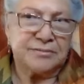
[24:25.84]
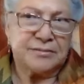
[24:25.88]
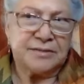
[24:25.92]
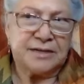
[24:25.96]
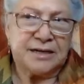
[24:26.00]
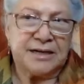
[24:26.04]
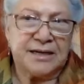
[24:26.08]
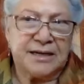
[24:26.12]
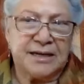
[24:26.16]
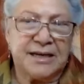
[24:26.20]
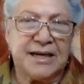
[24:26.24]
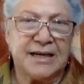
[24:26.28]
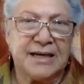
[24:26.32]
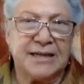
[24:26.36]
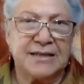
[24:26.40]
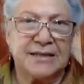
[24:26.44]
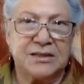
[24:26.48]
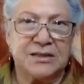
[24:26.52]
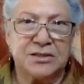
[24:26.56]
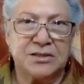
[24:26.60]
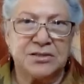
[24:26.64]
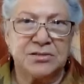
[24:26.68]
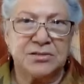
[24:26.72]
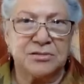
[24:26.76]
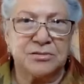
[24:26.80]
I had
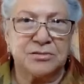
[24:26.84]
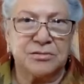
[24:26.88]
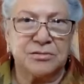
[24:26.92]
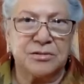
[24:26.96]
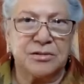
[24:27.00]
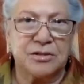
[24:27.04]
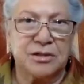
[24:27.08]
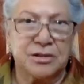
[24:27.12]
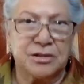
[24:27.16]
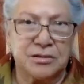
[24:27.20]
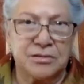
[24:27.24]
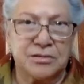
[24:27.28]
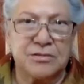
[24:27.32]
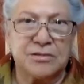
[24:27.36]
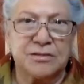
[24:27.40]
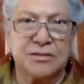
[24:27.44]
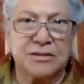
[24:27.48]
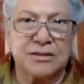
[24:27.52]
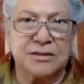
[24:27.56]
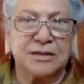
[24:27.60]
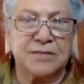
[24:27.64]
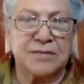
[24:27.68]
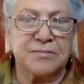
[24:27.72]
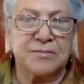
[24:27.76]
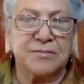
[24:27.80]
to learn
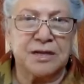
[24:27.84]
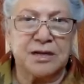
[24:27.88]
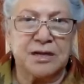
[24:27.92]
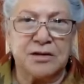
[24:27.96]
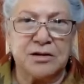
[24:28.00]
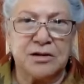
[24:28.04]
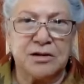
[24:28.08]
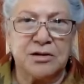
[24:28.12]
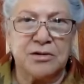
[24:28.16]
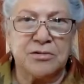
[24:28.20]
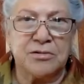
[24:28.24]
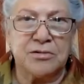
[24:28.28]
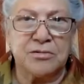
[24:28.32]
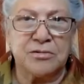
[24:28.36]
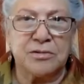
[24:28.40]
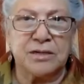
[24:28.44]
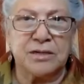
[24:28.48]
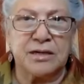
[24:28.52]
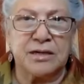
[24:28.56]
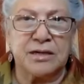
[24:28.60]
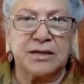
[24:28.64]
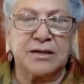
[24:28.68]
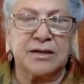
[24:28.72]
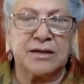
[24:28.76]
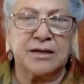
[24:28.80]
something new,
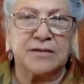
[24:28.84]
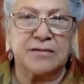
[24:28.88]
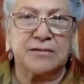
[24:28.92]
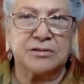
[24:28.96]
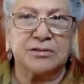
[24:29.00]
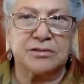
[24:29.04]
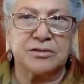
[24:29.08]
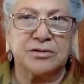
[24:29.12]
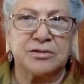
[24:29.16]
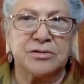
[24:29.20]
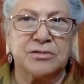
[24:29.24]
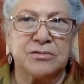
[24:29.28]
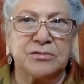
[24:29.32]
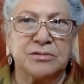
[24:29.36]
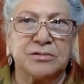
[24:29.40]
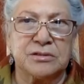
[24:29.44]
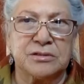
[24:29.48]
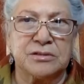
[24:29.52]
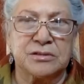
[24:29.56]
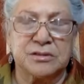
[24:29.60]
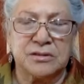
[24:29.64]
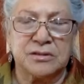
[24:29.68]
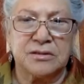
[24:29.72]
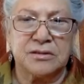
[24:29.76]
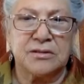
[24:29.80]
like how to
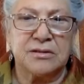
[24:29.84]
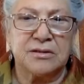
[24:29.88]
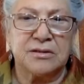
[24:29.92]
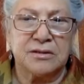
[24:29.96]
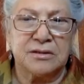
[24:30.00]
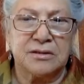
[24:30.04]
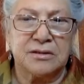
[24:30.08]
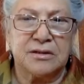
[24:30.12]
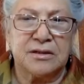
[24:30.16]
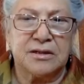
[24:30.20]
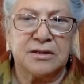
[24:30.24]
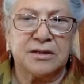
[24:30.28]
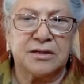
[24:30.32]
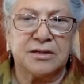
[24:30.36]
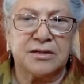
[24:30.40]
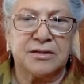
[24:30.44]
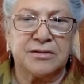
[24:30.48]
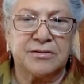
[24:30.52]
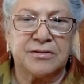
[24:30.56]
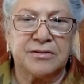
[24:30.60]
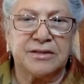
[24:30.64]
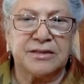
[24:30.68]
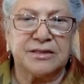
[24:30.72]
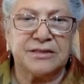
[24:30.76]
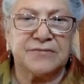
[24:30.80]
use
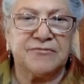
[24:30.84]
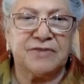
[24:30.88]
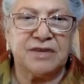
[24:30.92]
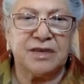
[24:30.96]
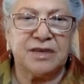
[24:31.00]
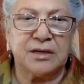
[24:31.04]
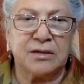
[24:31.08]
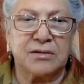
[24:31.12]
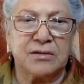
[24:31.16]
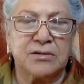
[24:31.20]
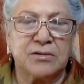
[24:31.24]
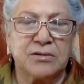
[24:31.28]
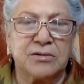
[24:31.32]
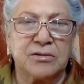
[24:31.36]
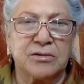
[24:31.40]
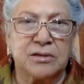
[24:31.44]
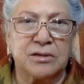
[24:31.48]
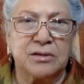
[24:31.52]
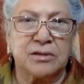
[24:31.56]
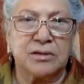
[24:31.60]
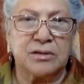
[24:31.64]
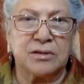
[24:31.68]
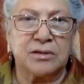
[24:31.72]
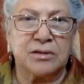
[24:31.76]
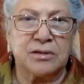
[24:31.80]
this
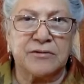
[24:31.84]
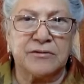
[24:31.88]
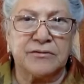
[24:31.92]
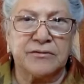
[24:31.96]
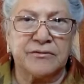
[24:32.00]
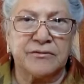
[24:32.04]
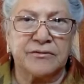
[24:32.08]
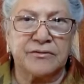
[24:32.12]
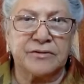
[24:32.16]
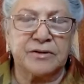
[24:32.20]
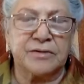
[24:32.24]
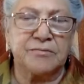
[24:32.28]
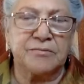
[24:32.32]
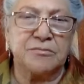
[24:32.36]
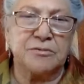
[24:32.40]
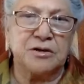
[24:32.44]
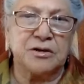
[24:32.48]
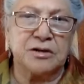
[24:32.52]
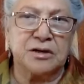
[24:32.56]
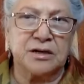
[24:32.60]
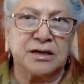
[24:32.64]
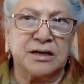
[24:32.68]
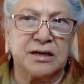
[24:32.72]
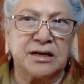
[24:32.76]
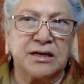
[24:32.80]
vehicle of
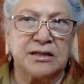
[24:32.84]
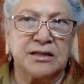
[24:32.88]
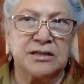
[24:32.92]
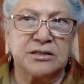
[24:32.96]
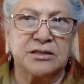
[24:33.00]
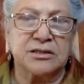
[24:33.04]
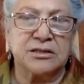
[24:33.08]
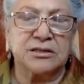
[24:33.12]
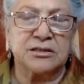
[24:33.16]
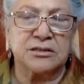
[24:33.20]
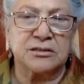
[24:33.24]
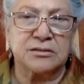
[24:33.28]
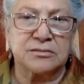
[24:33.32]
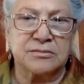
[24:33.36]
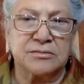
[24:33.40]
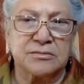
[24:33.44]
communication.